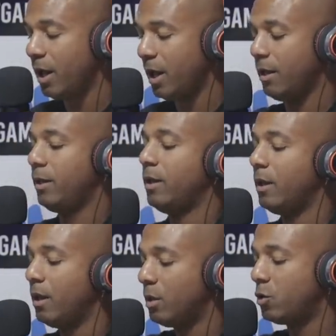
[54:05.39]
And
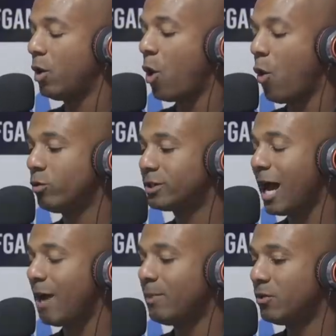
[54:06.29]
through the whole
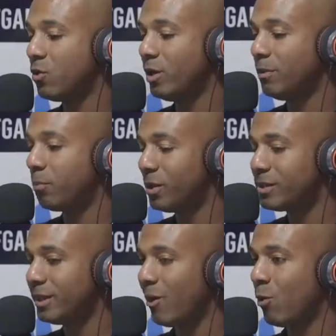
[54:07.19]
time they're doing in
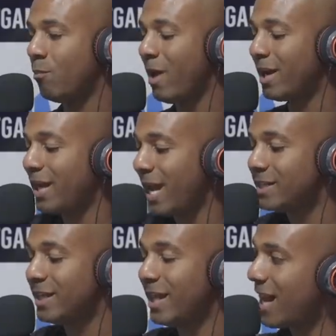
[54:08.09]
prison, they're on
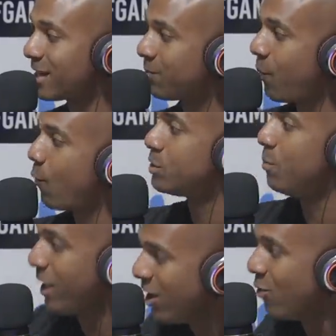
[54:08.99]
medication that they're not supposed to
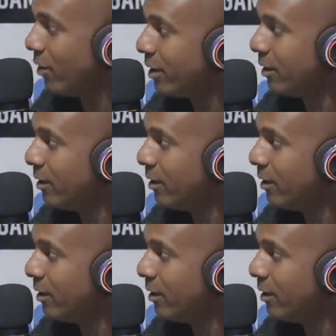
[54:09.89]
be on.